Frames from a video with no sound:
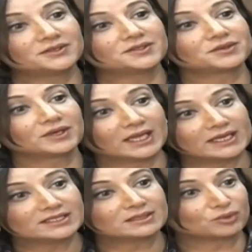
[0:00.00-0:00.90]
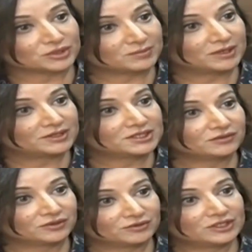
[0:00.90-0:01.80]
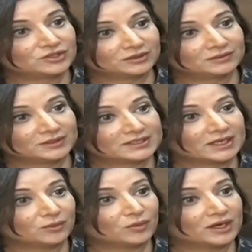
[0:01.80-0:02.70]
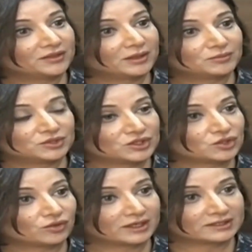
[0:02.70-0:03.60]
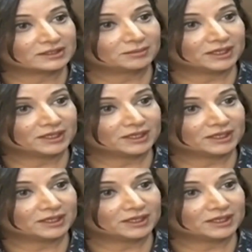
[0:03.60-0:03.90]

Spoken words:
that Indians are against the prosperity of the region? Is that why they're destroying